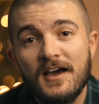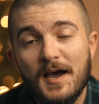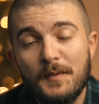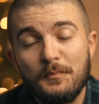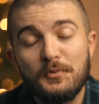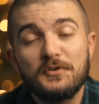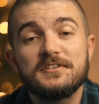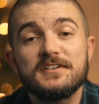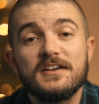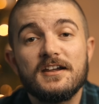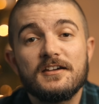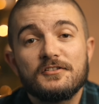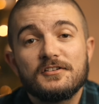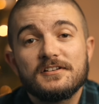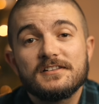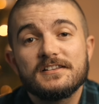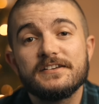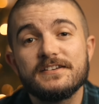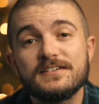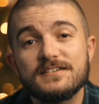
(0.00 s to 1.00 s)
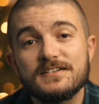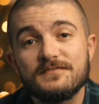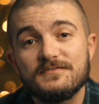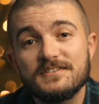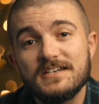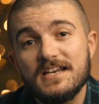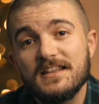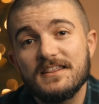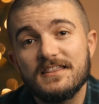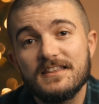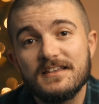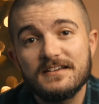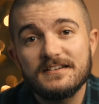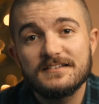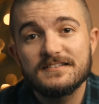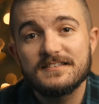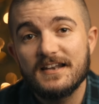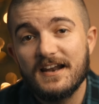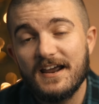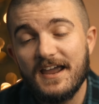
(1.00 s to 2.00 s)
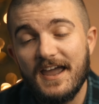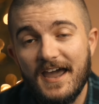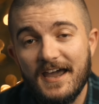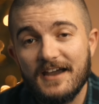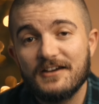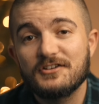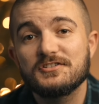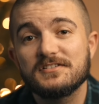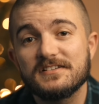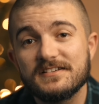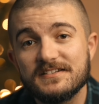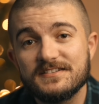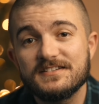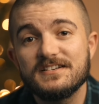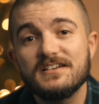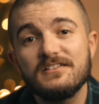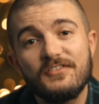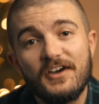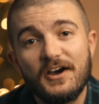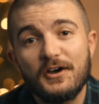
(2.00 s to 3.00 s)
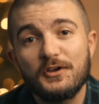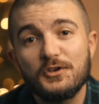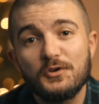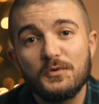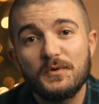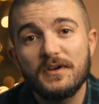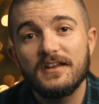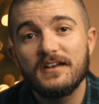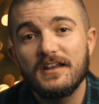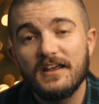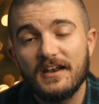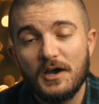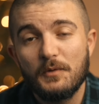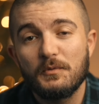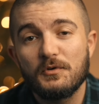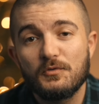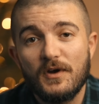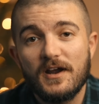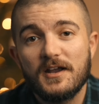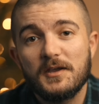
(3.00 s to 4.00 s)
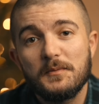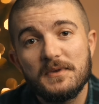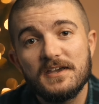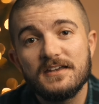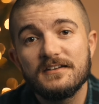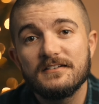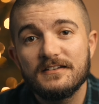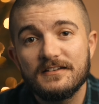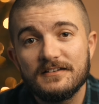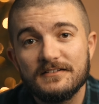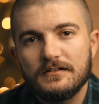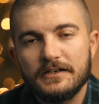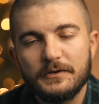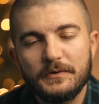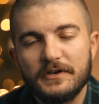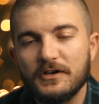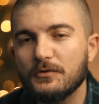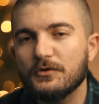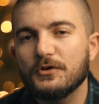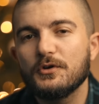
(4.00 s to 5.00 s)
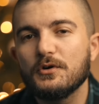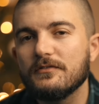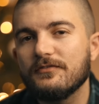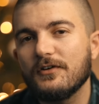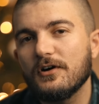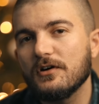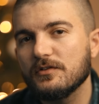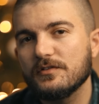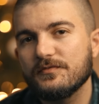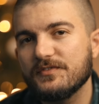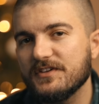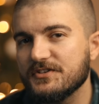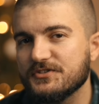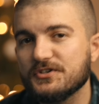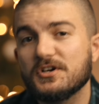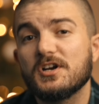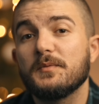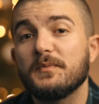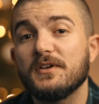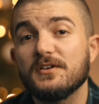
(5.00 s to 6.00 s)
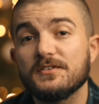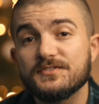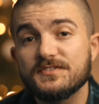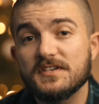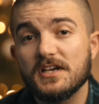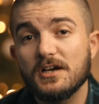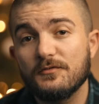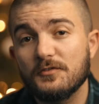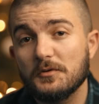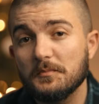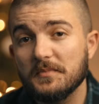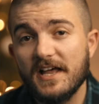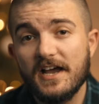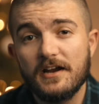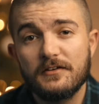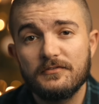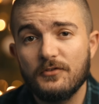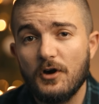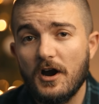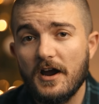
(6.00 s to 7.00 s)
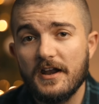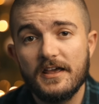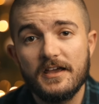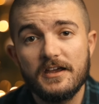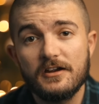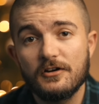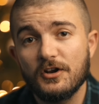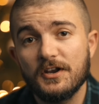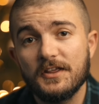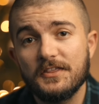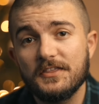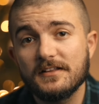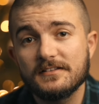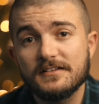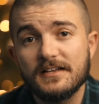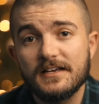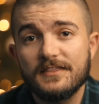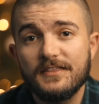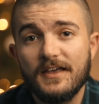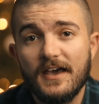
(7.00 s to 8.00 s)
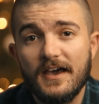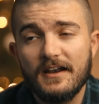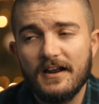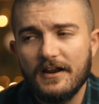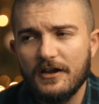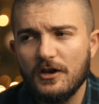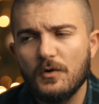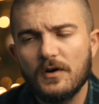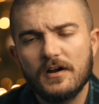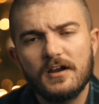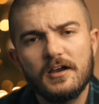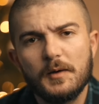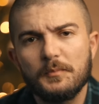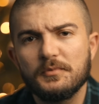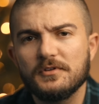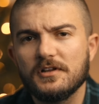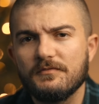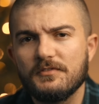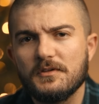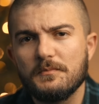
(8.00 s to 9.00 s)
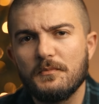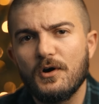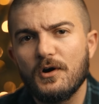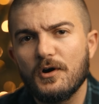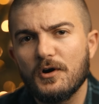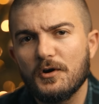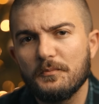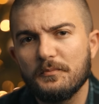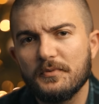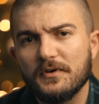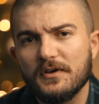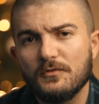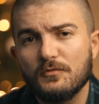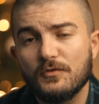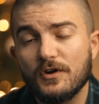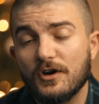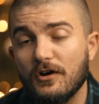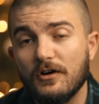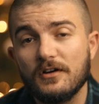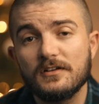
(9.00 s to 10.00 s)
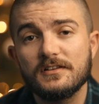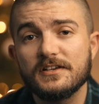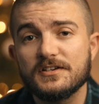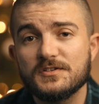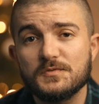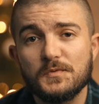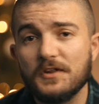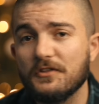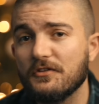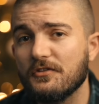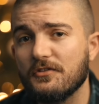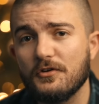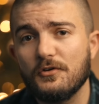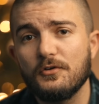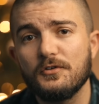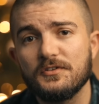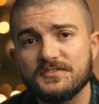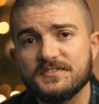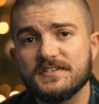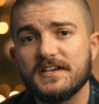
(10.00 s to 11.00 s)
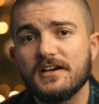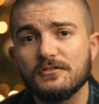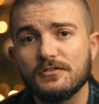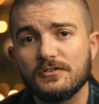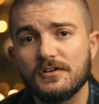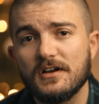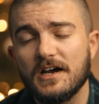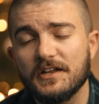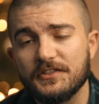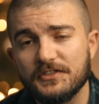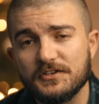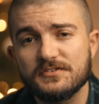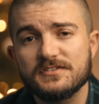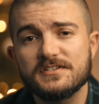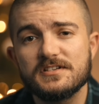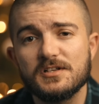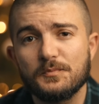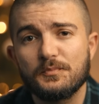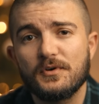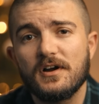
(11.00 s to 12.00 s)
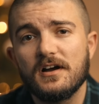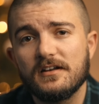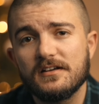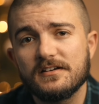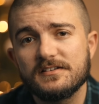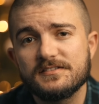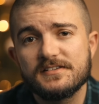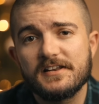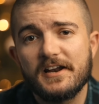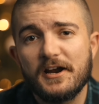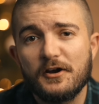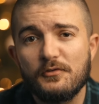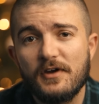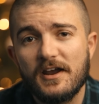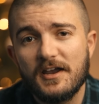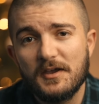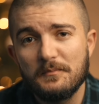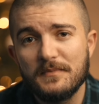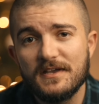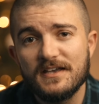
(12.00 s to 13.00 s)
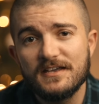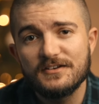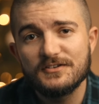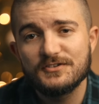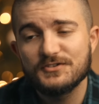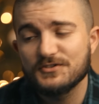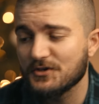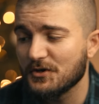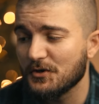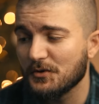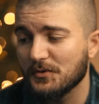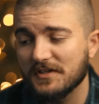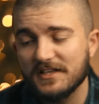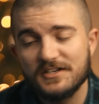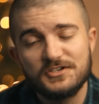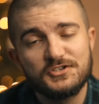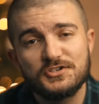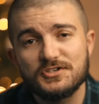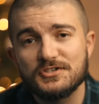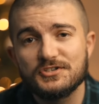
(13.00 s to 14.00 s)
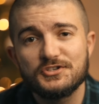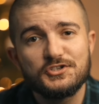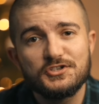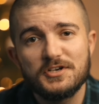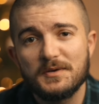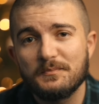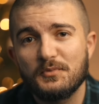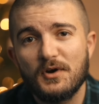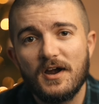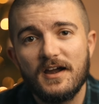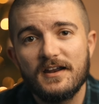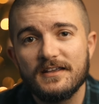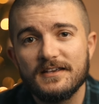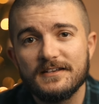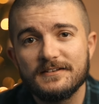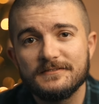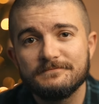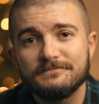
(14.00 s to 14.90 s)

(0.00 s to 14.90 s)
I put together a list of 10 things that I actually see value in and I would recommend. Now, I don't know if all of these are going to be on sale for Black Friday or anything like that. I know a couple of them are, but regardless whether they're on sale or not, they're still products that I recommend, so let's just jump right in.